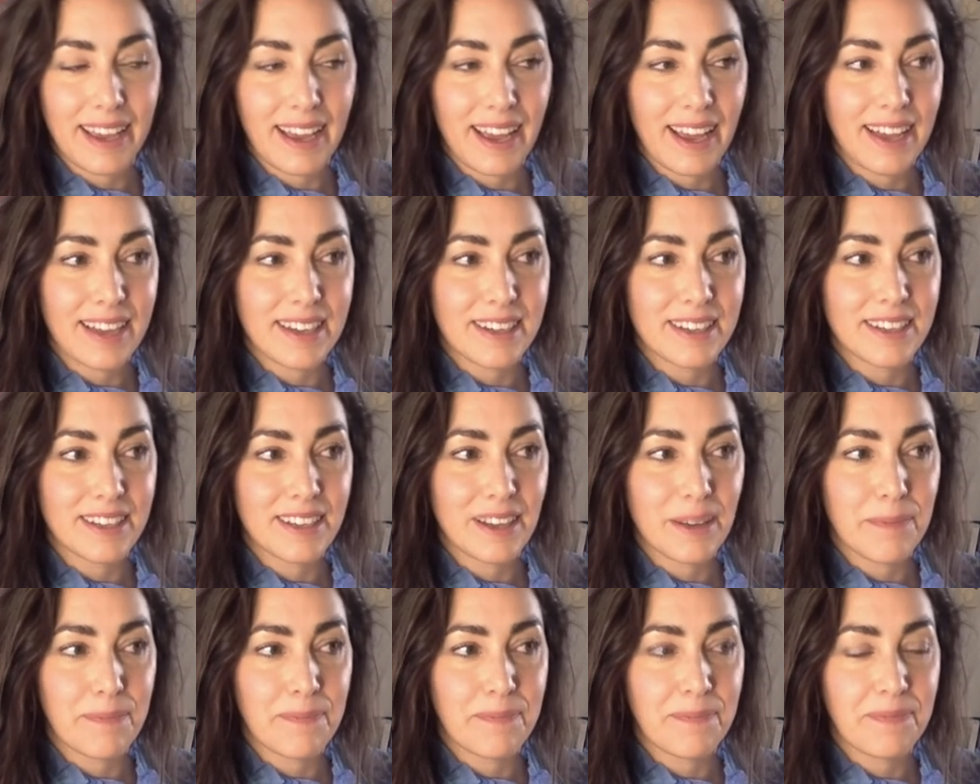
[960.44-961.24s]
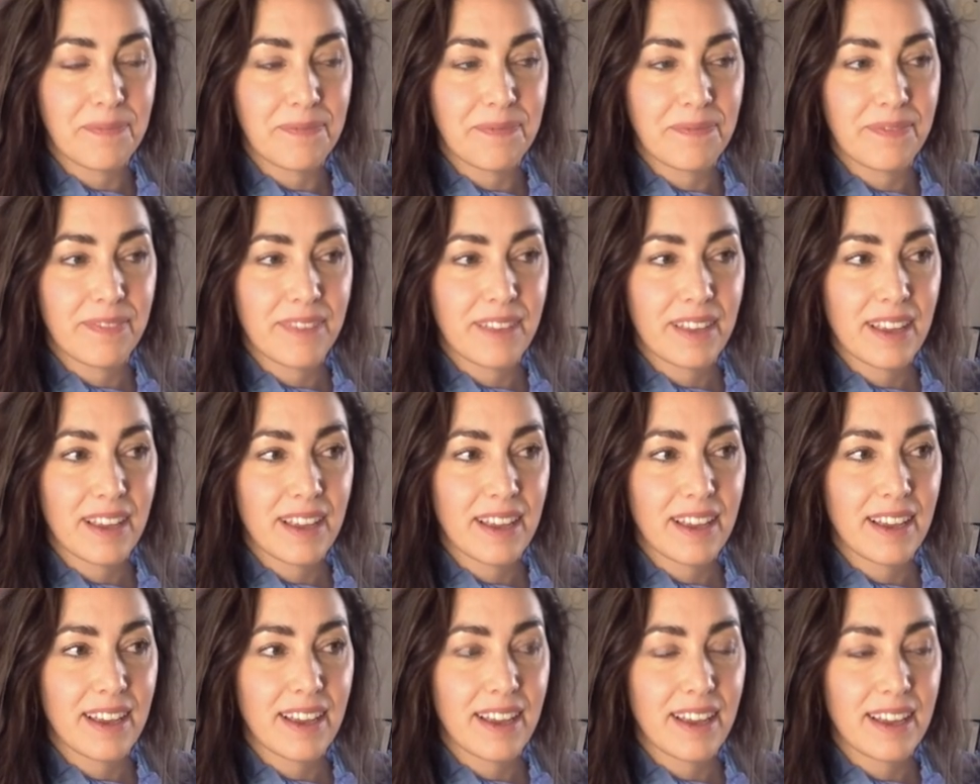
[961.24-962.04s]
And
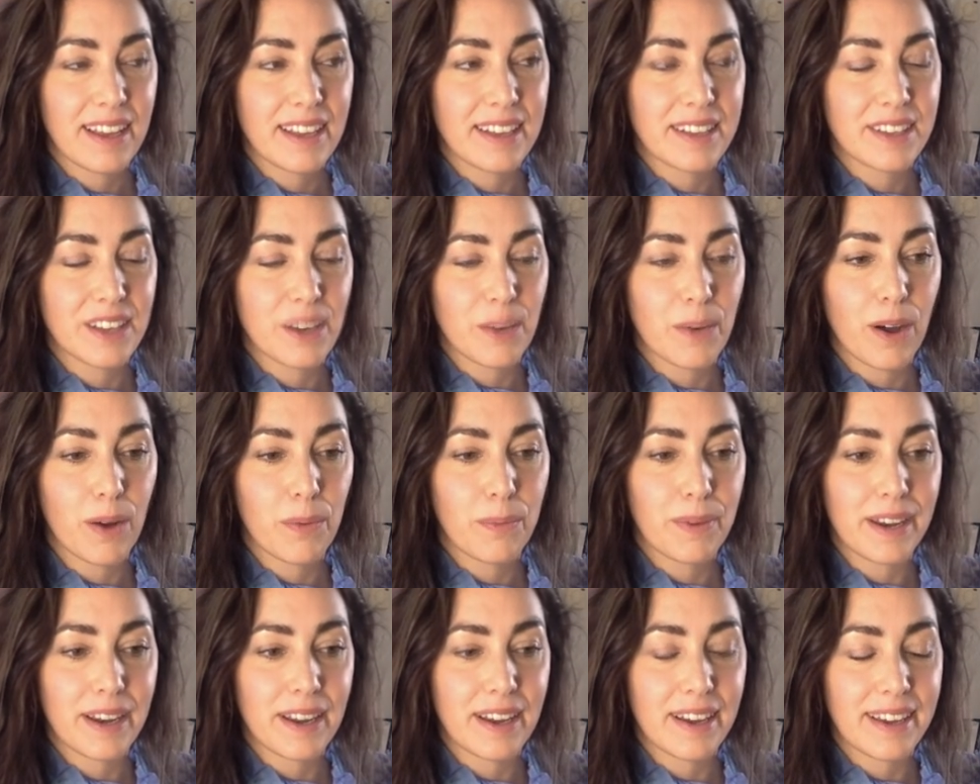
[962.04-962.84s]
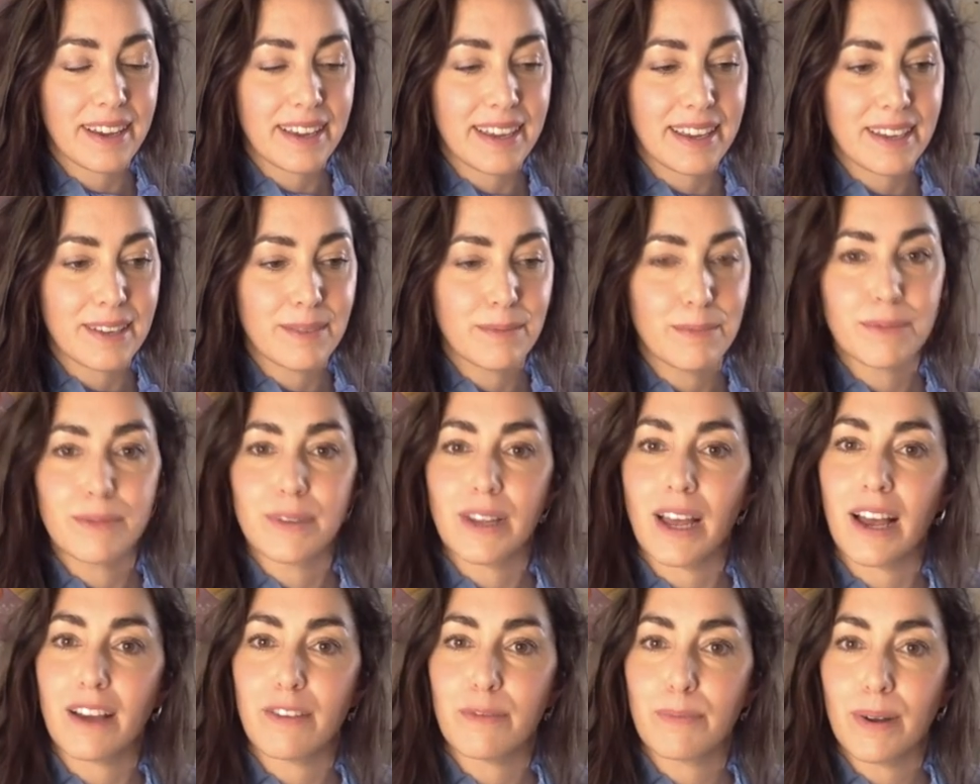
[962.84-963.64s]
so aren't we lucky
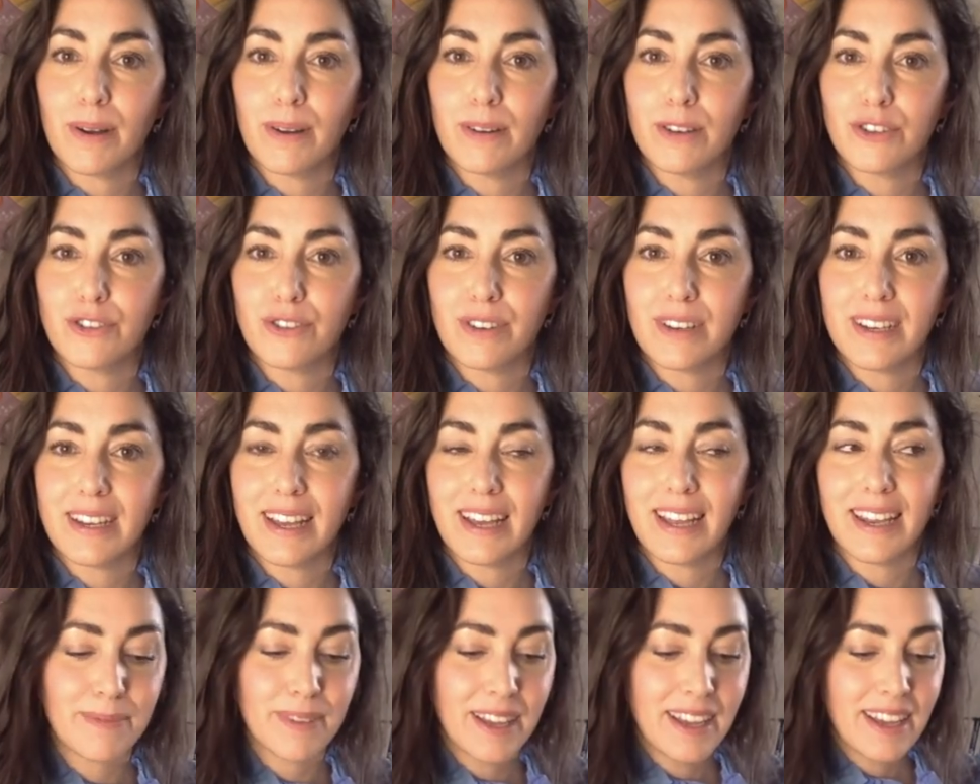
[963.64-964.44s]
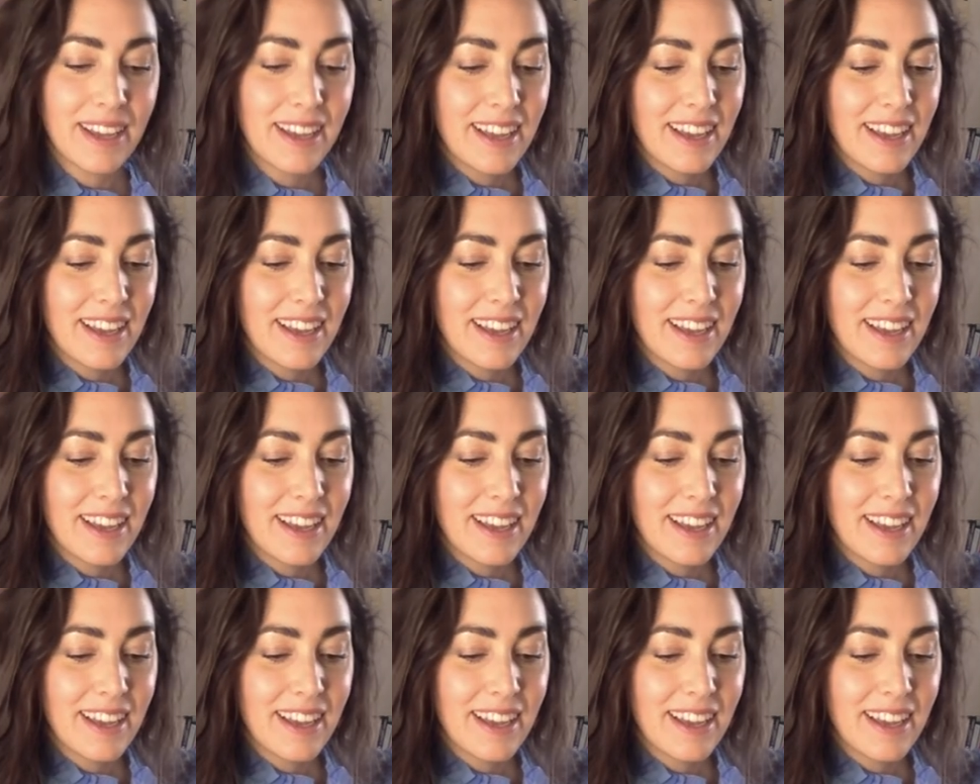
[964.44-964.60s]
to have poetry in our life?